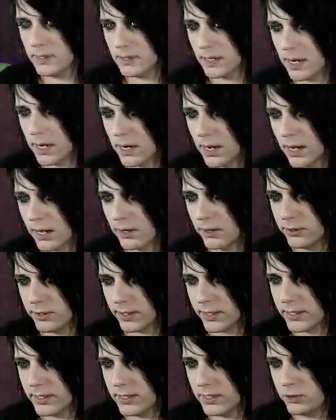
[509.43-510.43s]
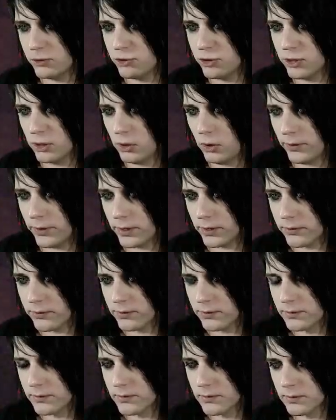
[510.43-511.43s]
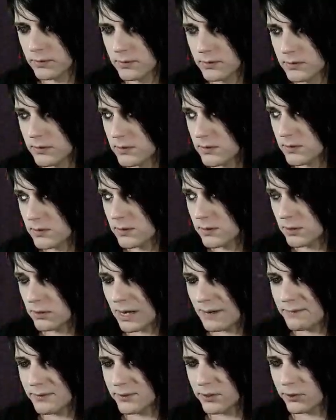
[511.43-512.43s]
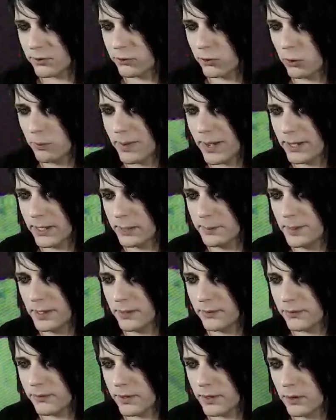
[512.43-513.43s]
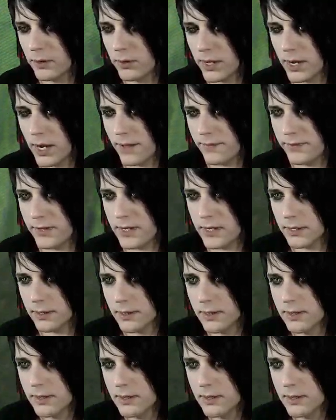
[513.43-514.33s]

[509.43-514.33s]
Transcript: I, I heard a key jingle. Oh, there it is. The graphics are so bad I can barely see it. Okay, I got the key.